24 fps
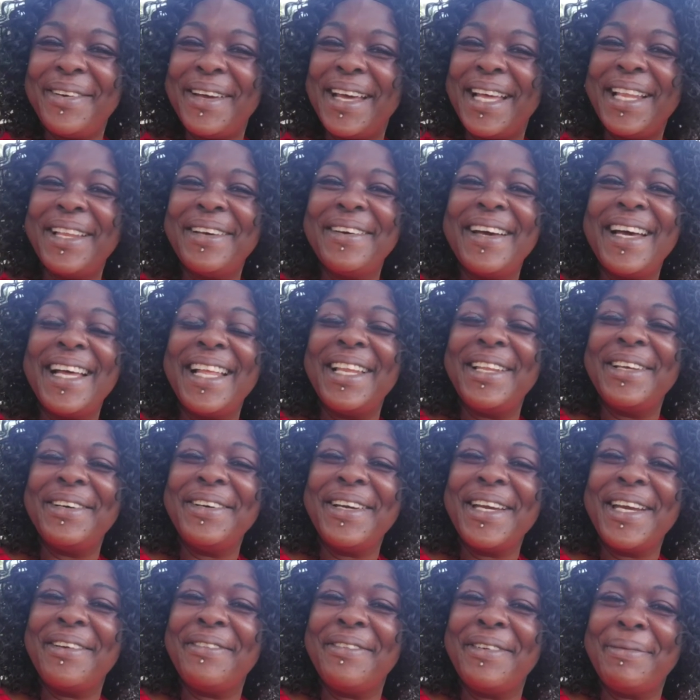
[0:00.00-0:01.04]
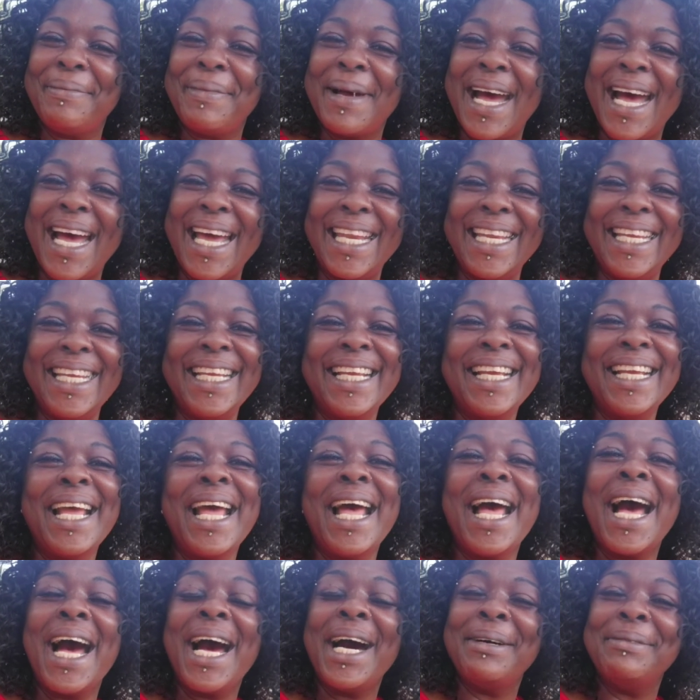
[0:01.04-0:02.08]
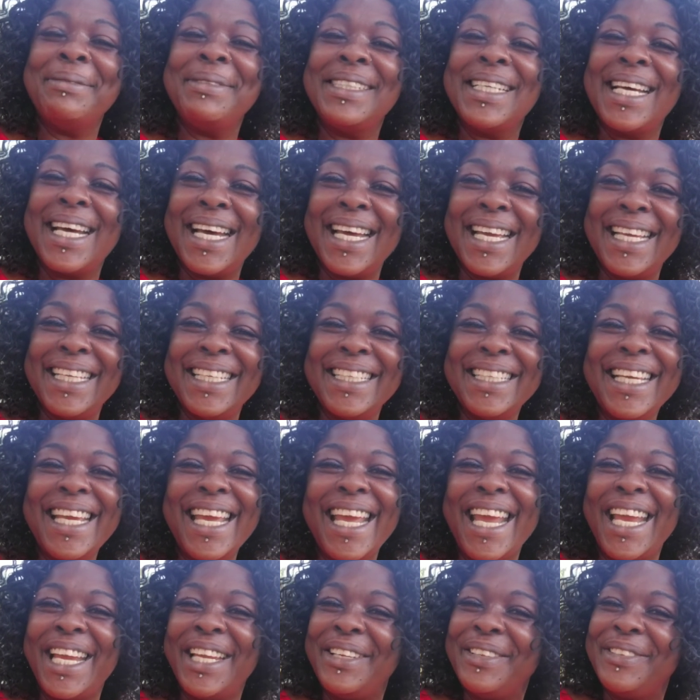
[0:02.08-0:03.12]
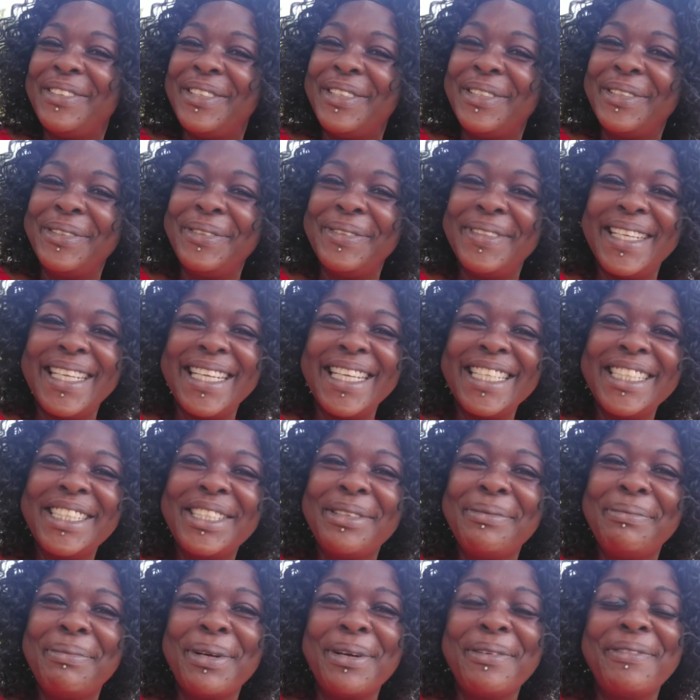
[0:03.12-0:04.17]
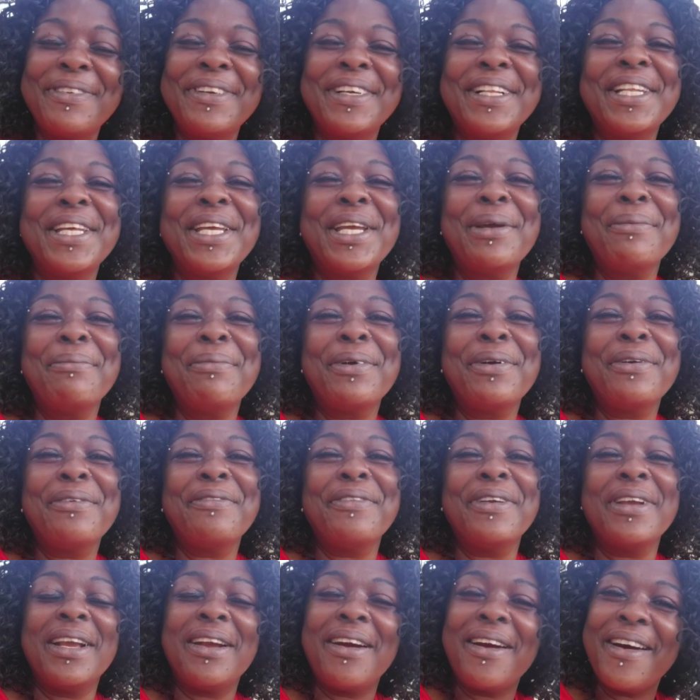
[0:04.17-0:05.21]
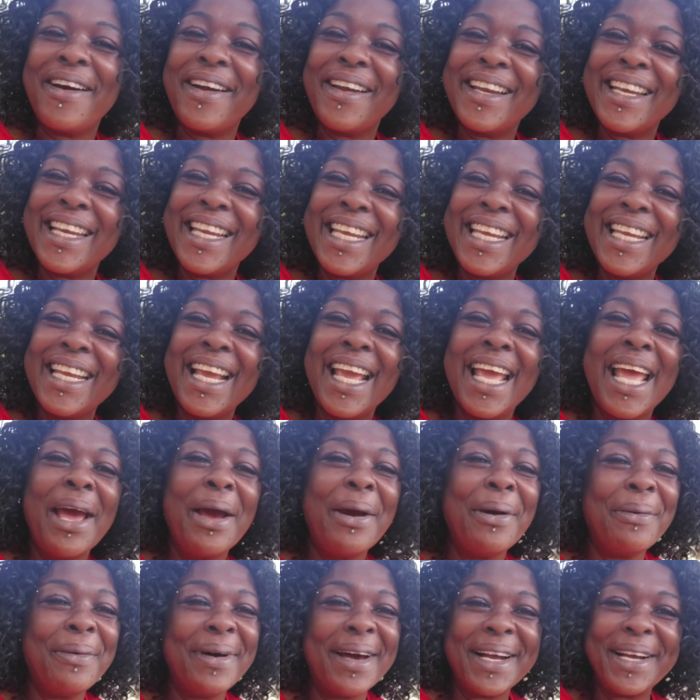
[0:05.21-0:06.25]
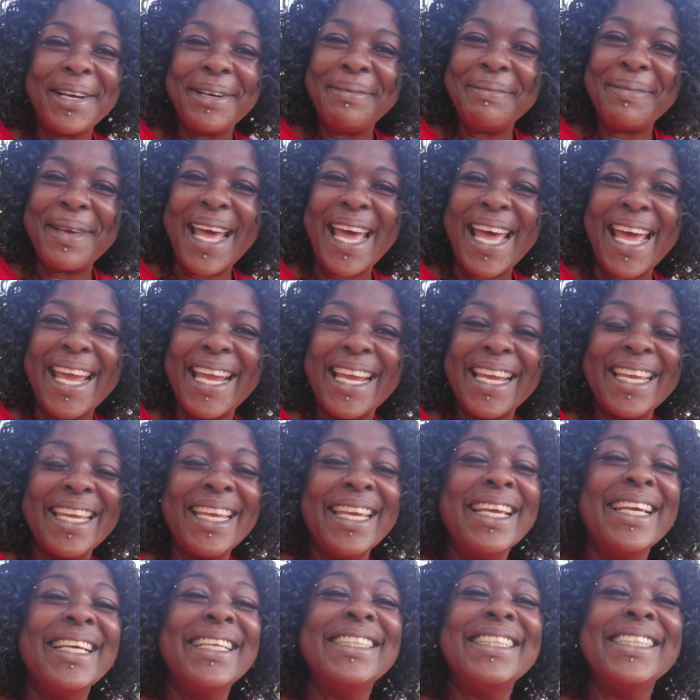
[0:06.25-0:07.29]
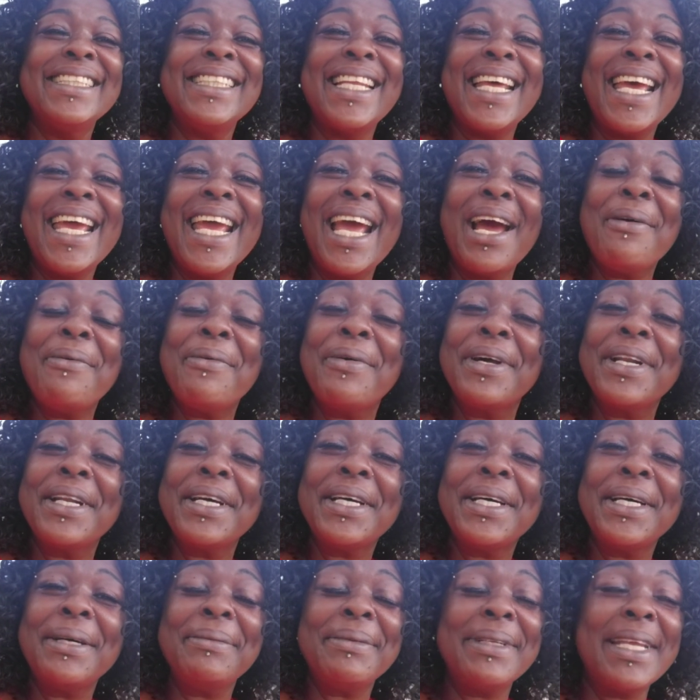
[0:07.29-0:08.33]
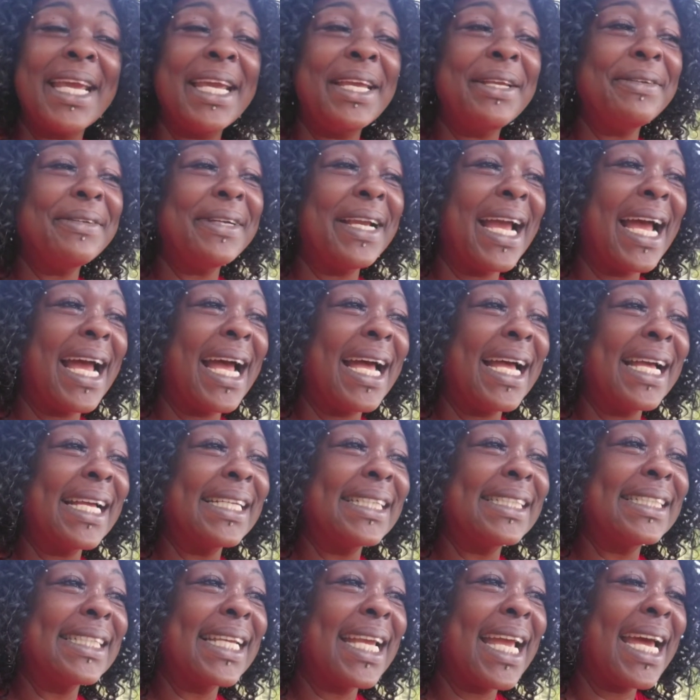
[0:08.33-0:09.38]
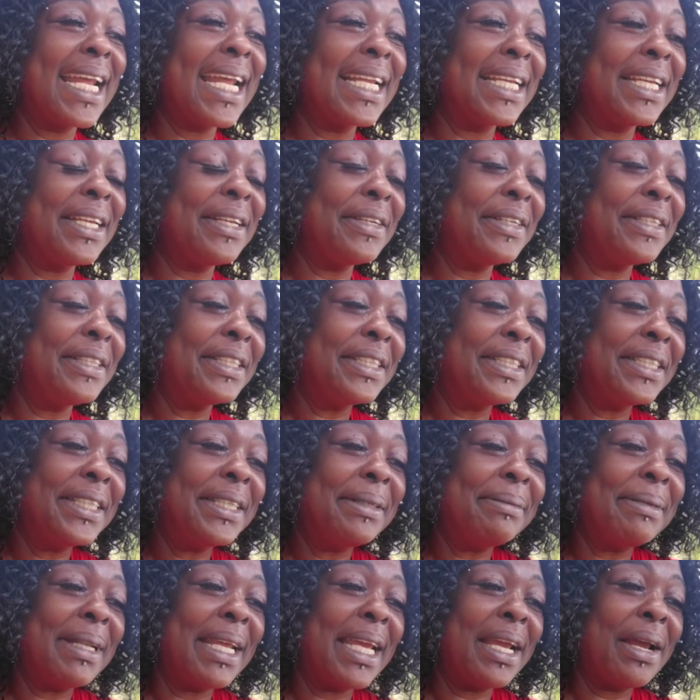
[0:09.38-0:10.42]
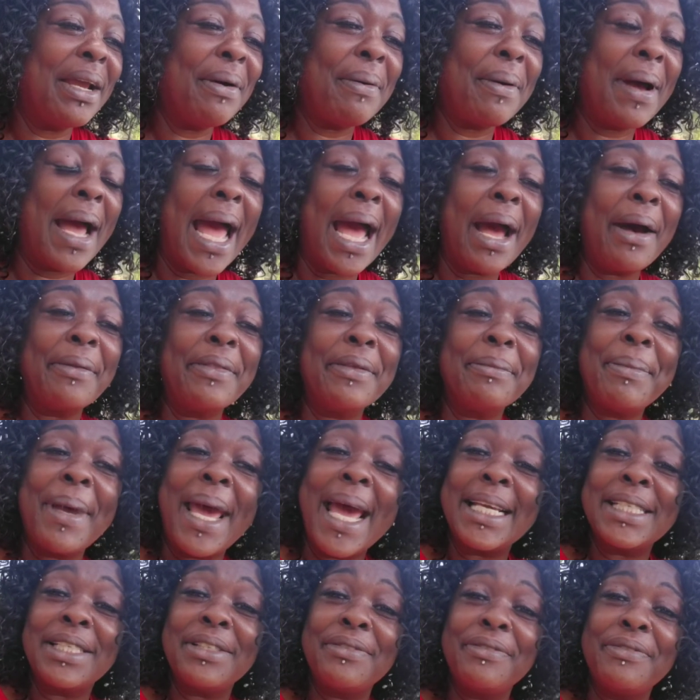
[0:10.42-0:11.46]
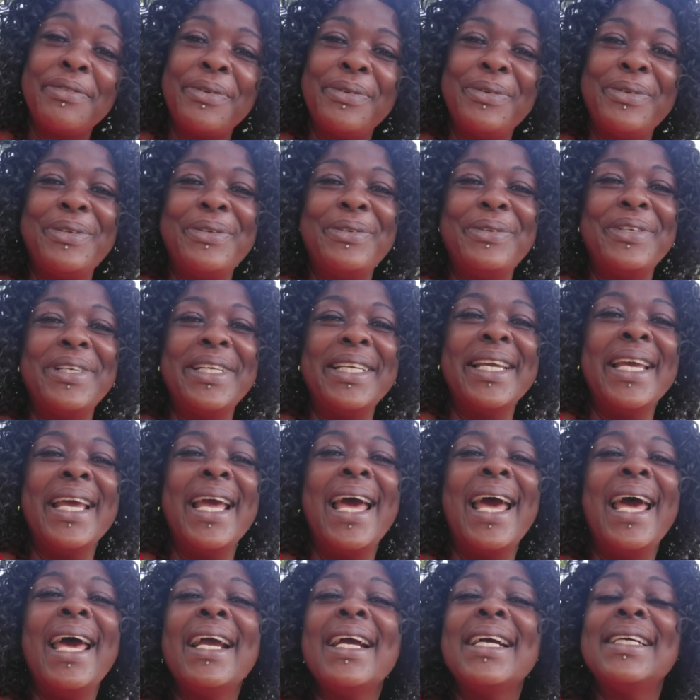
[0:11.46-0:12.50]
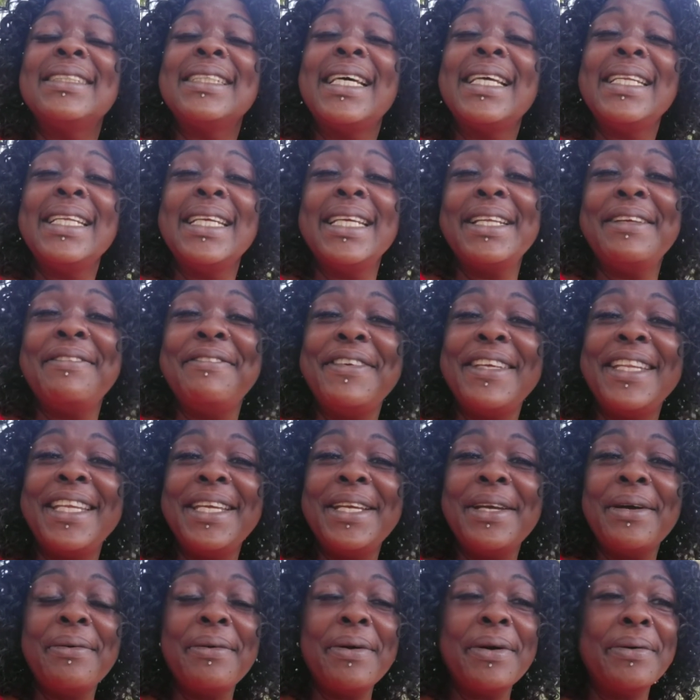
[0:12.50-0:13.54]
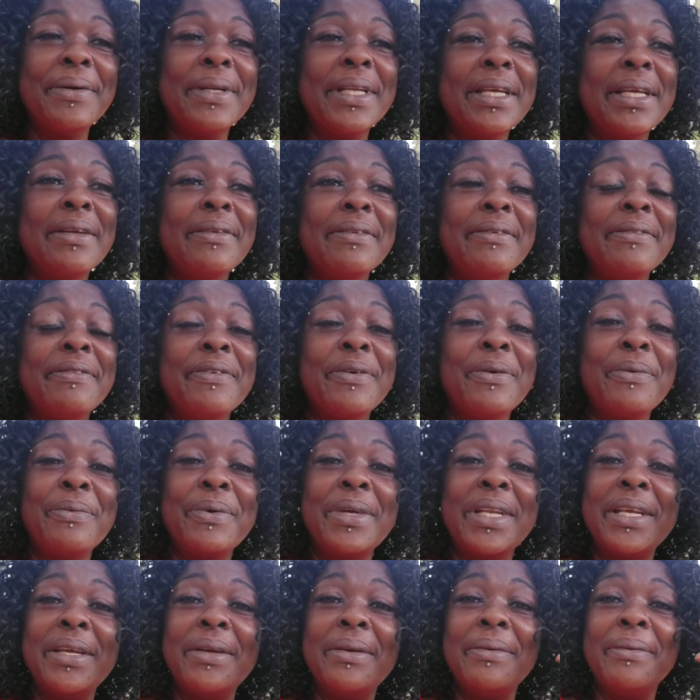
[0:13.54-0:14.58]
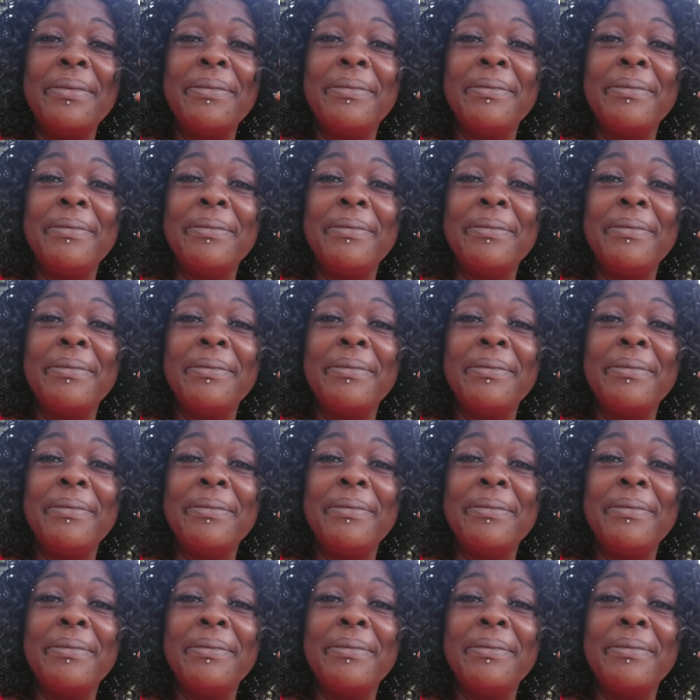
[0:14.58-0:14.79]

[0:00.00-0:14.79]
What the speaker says: Hello, hello, everybody. I'm Tanya, and you tuned in to Perfectly Imperfect Gardening. Welcome back. Today, I want to update you guys, kind of give you a little update on how the passion fruit doing, because I did a video on it from when it